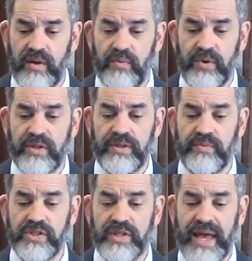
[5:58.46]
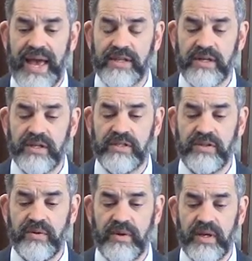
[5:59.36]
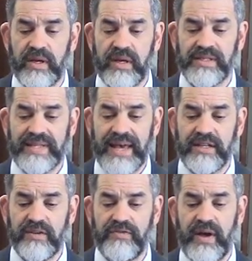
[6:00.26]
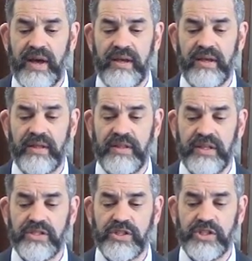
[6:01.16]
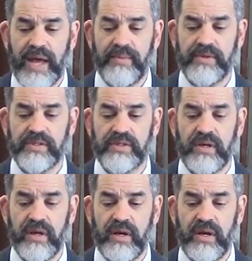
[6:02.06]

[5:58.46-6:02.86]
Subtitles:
with which they ask us to sanctify this Shabbos,